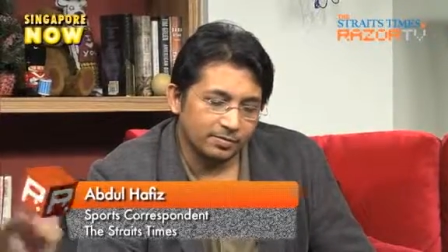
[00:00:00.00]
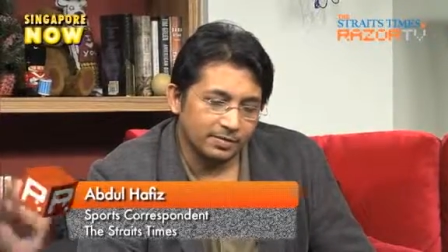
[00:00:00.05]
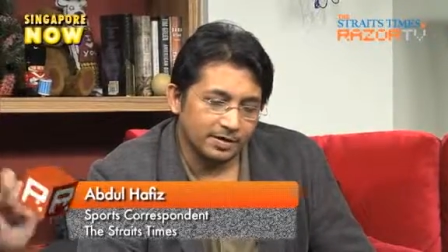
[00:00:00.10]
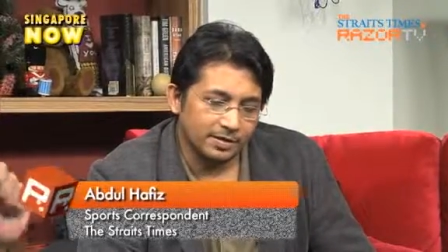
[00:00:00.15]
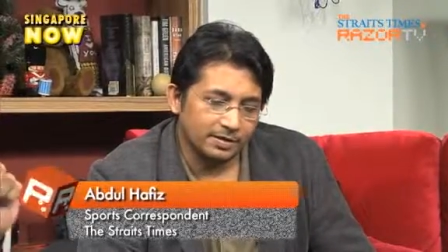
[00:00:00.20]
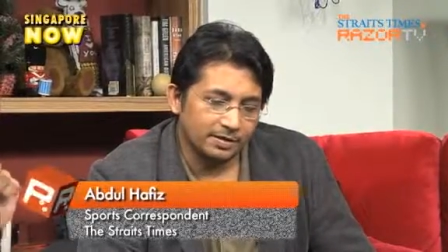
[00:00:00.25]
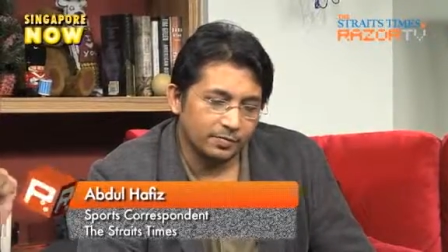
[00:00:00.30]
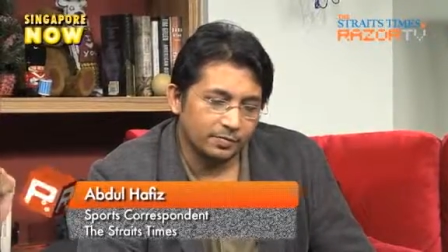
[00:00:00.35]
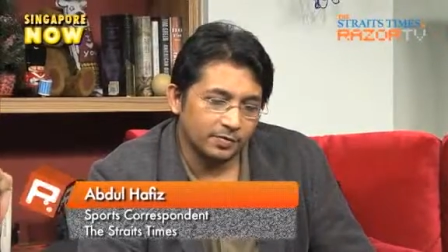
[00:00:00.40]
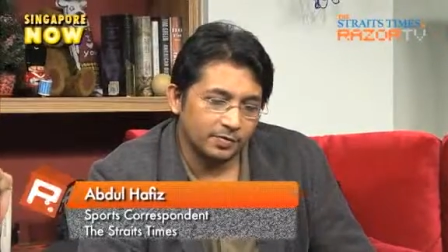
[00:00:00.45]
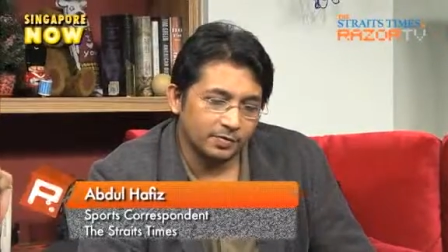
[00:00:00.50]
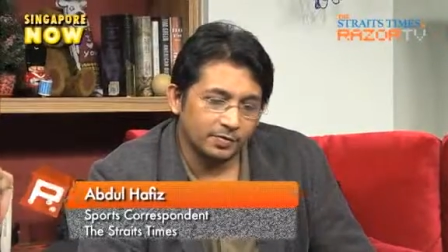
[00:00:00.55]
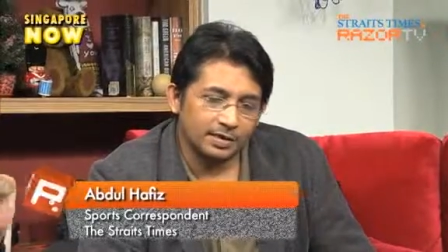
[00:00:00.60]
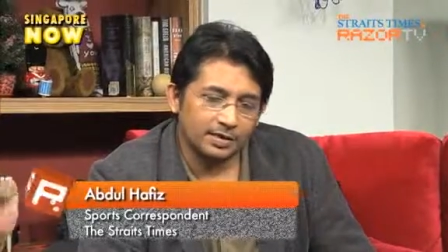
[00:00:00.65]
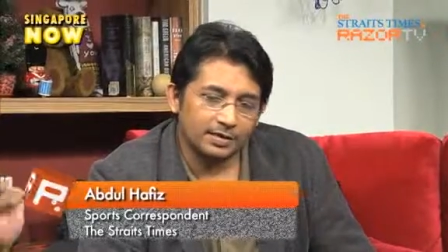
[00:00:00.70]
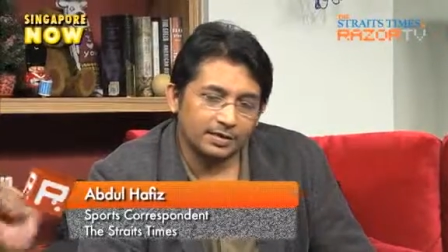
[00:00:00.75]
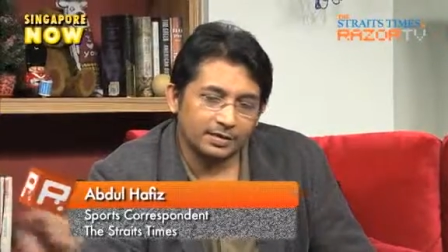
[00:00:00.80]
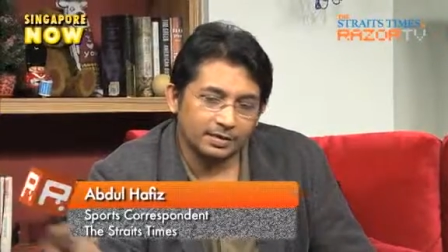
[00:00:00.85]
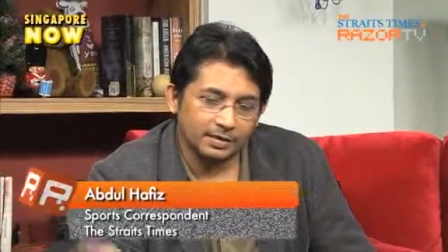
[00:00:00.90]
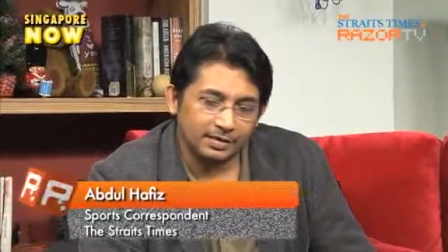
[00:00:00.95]
right now we don't
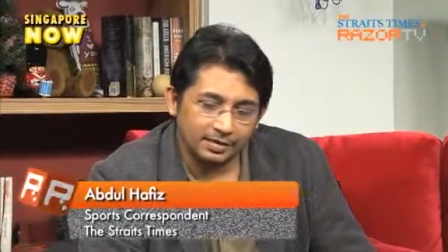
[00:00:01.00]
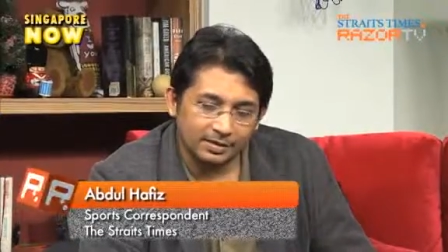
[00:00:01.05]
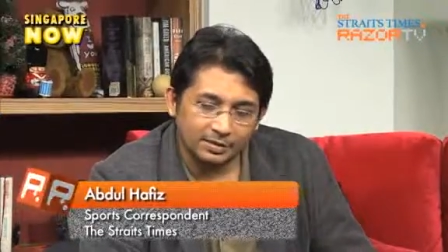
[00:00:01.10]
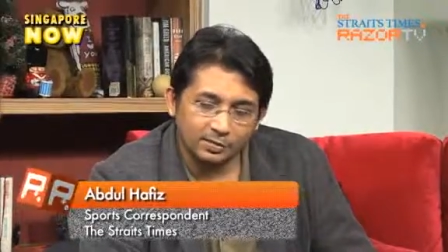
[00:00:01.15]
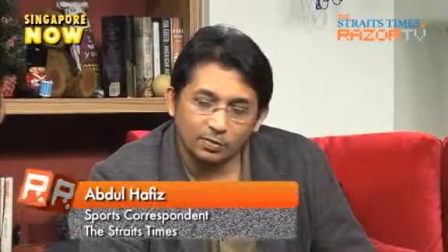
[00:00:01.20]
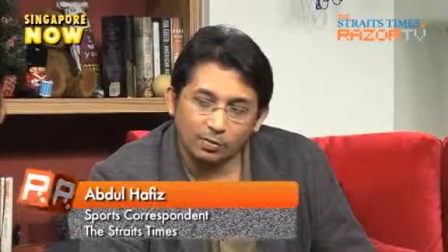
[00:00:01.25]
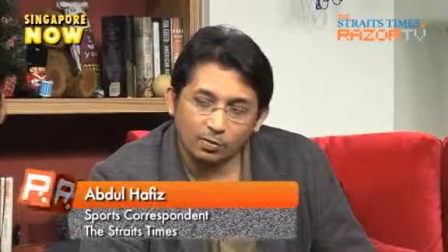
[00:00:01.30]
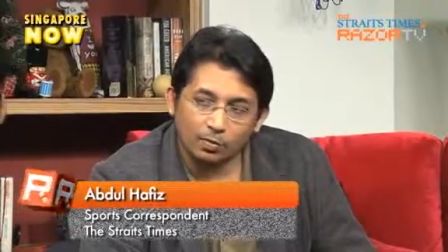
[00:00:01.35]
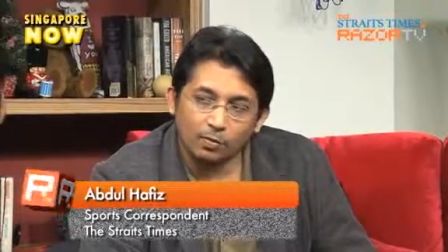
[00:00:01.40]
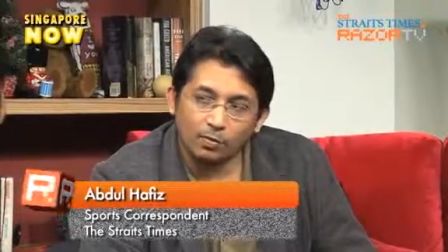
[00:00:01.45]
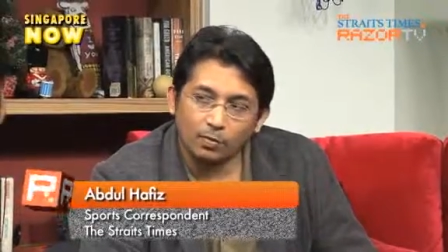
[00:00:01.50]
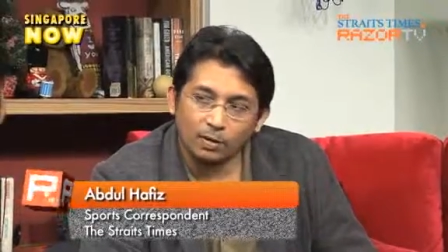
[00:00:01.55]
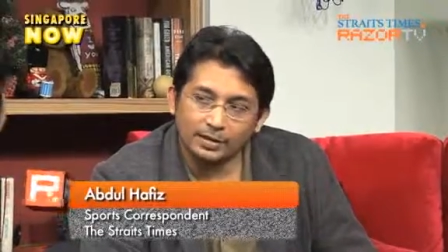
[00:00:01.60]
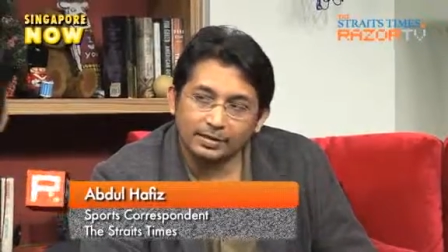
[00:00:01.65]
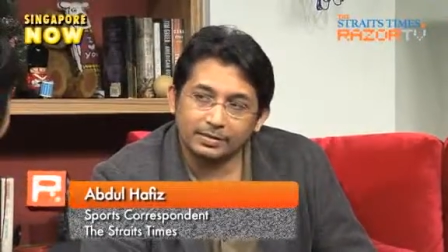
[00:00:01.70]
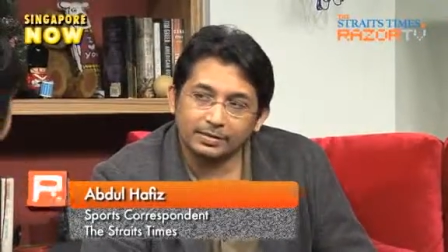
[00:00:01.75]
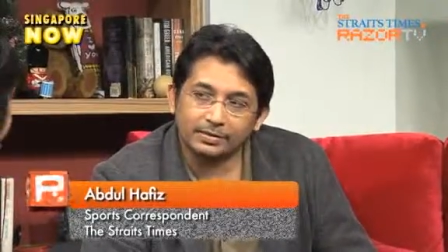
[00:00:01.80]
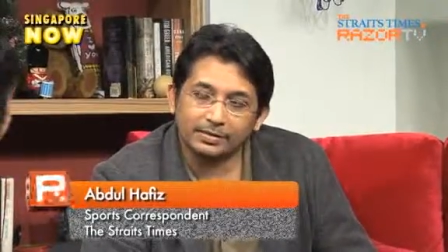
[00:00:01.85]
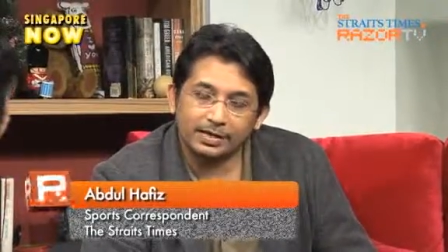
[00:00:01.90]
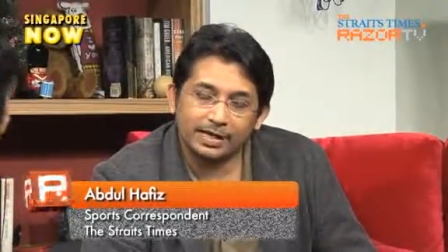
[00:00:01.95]
exactly know
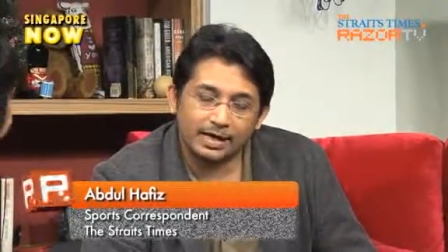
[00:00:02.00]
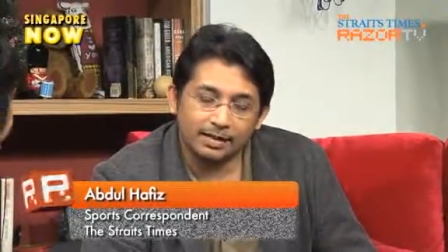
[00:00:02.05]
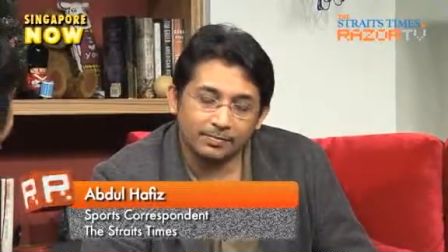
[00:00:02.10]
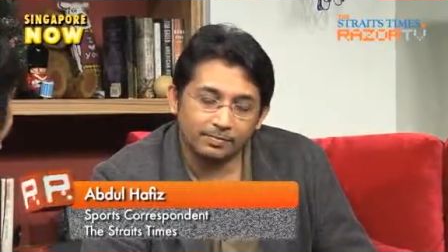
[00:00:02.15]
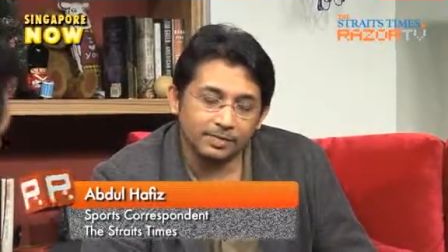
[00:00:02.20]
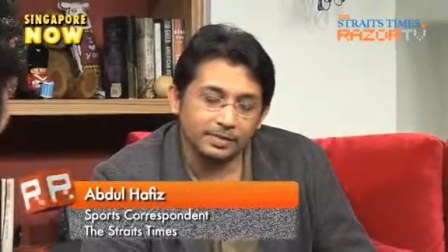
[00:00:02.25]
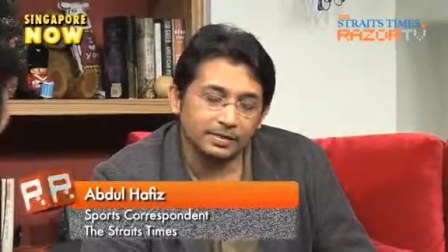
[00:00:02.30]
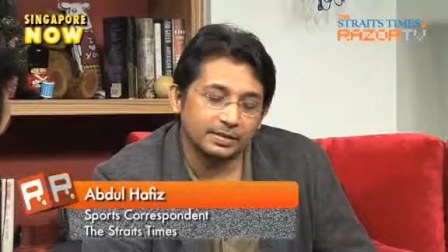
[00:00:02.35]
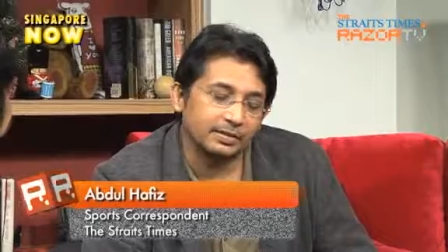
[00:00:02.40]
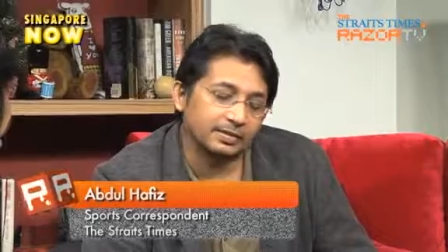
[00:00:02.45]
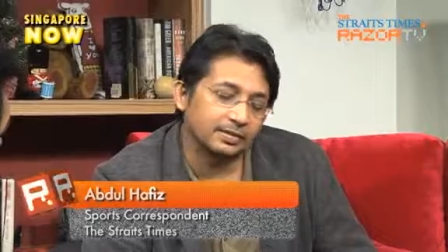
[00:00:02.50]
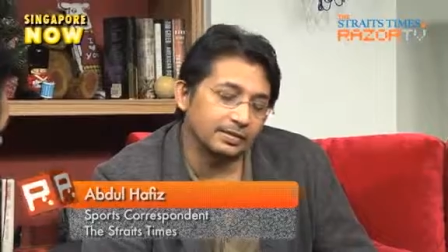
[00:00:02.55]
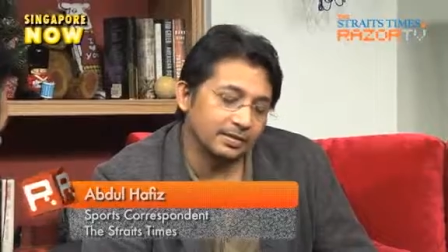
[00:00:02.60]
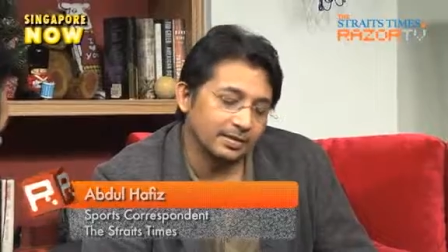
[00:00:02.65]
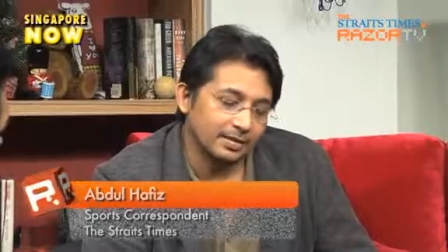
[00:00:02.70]
what happened